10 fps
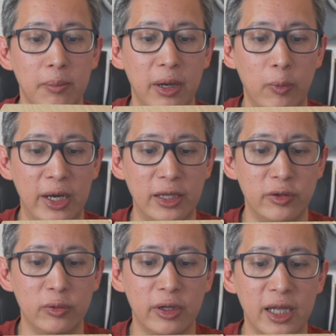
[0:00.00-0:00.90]
but when I
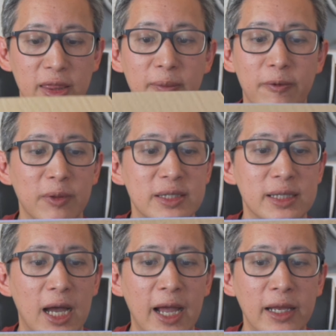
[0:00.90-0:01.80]
do look at them from the
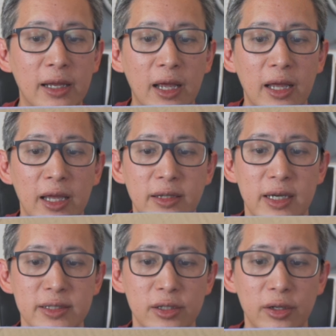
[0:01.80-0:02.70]
side, it
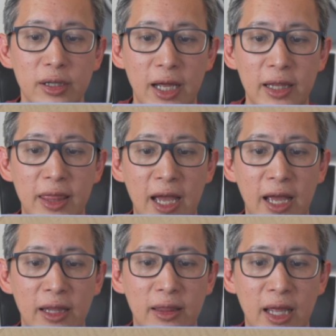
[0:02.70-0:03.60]
does look like
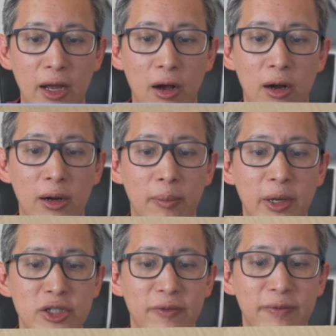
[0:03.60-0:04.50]
that they are a
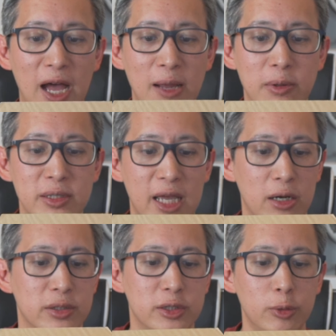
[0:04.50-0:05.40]
bunch of fibers that
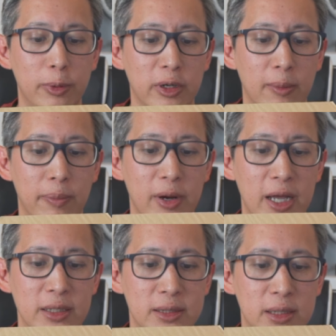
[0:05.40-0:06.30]
are super
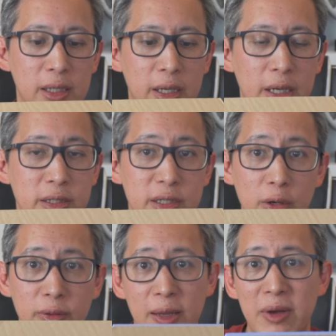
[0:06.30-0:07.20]
compressed.
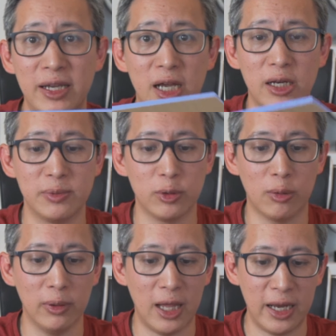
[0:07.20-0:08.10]
So they might not
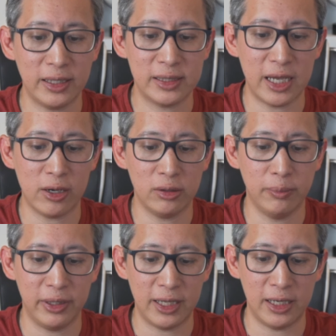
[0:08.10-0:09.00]
absorb a lot of
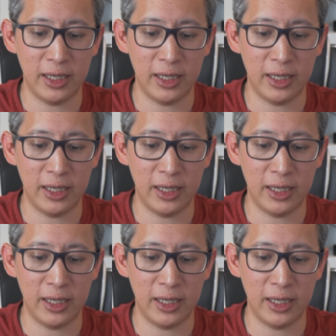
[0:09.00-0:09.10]
sound, but then